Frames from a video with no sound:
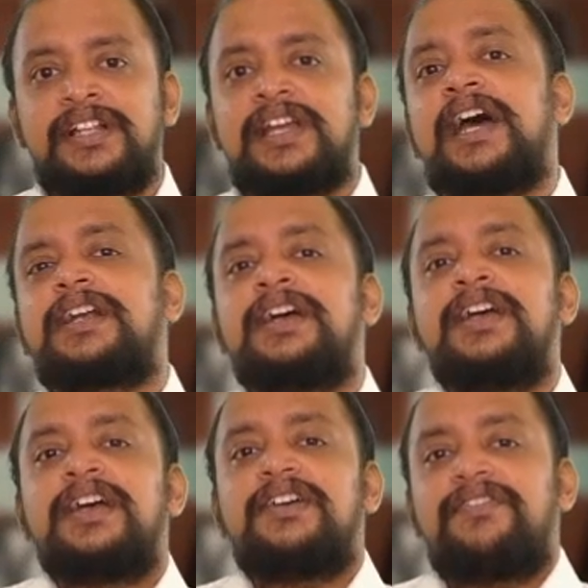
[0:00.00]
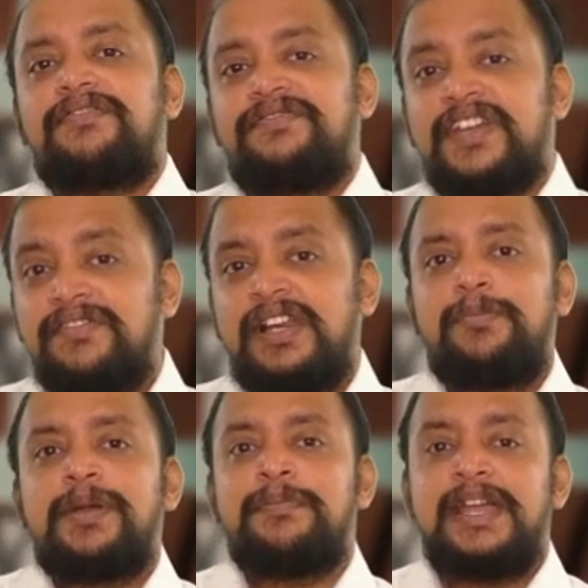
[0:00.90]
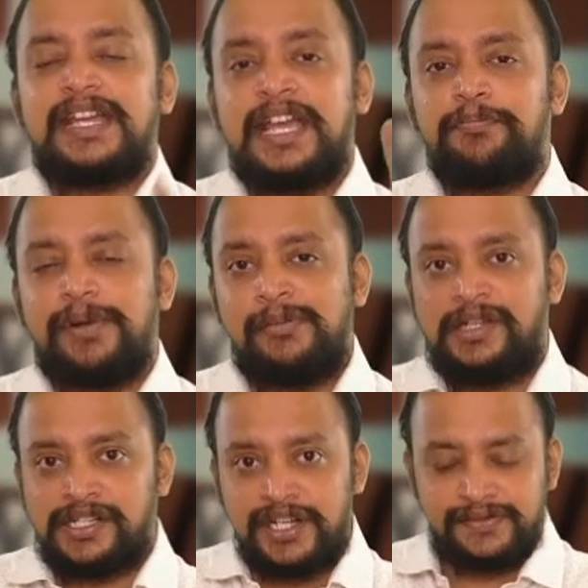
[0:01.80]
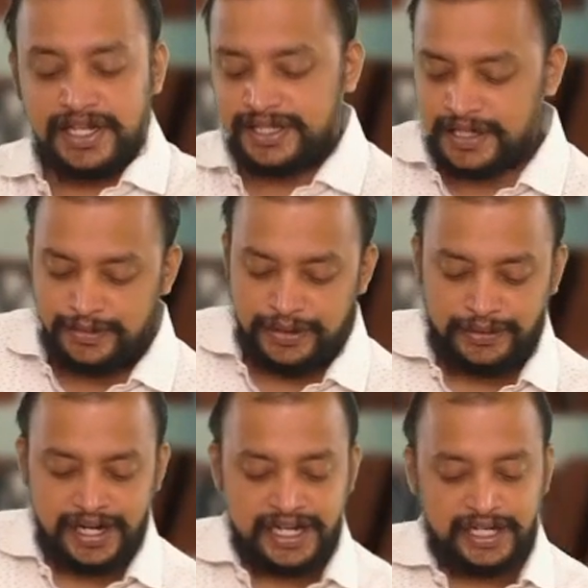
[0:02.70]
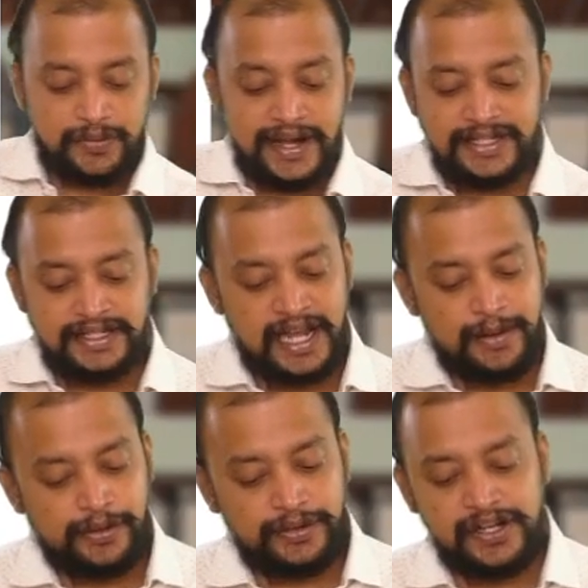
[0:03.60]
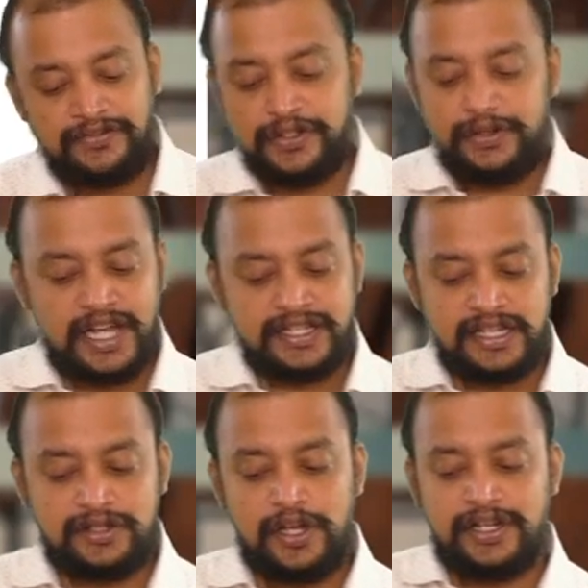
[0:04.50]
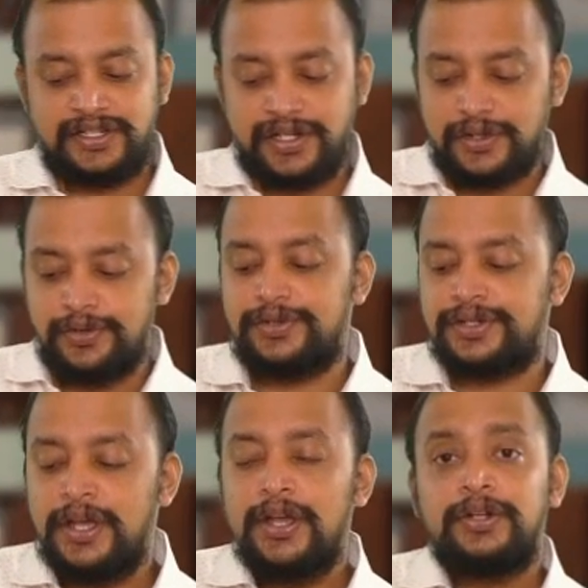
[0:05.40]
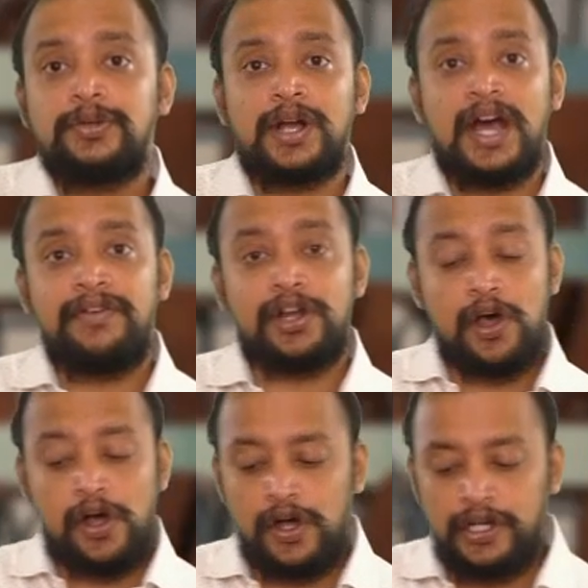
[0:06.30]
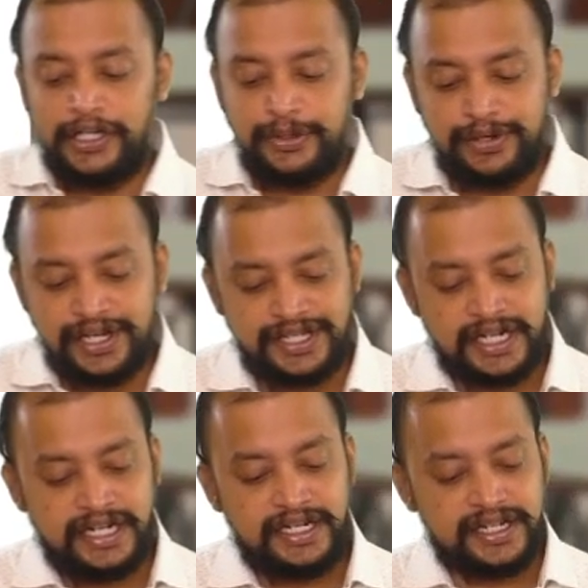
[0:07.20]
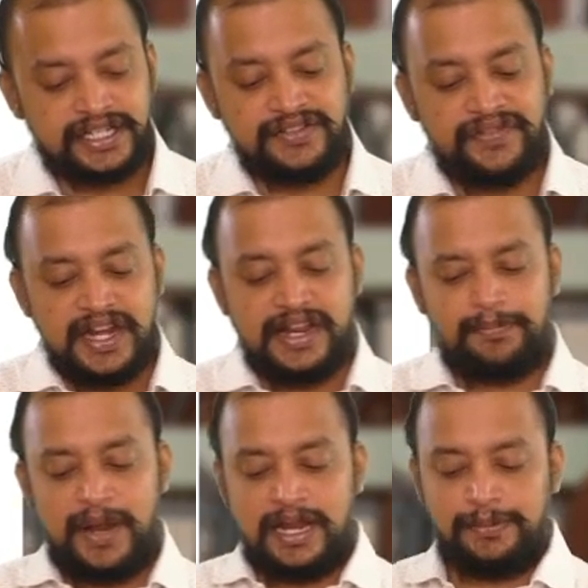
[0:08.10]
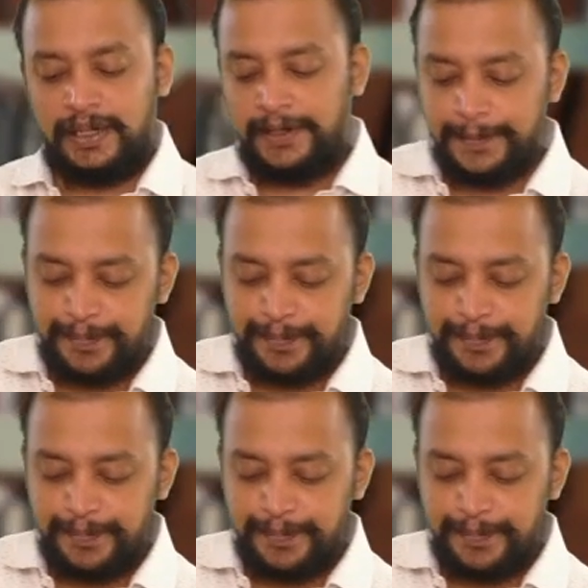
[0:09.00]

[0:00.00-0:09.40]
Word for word: that we will be making payment of customs duty twice the amount of duty assessed on such goods to cover all duties and interest if any payable